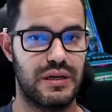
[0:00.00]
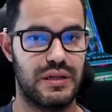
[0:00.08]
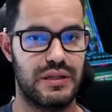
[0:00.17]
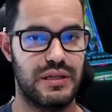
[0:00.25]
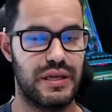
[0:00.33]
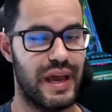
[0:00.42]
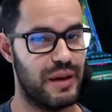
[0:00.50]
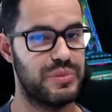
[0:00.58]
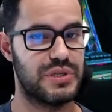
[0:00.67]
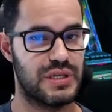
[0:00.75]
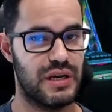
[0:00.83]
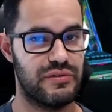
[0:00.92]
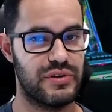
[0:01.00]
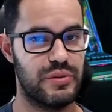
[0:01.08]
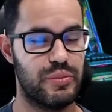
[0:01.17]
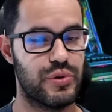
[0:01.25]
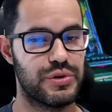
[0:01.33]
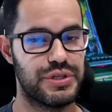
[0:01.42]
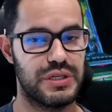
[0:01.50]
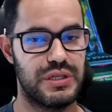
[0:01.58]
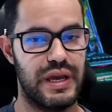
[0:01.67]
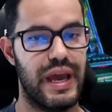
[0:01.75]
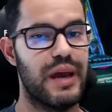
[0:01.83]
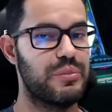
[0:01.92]
the app discovery portion,
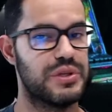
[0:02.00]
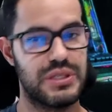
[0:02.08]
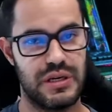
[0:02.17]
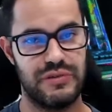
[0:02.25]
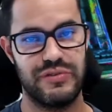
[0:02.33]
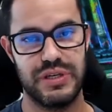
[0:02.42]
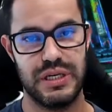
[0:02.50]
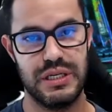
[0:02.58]
app discovery